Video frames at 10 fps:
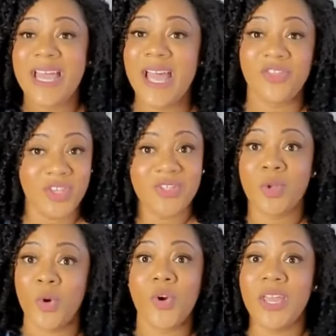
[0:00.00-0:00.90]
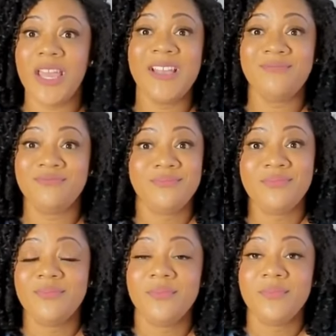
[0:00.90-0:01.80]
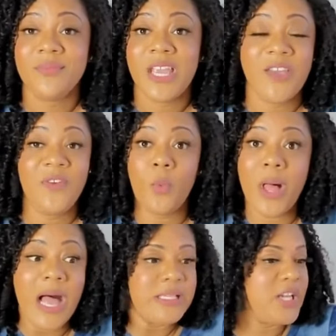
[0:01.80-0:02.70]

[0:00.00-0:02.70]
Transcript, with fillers: that the story? If it was,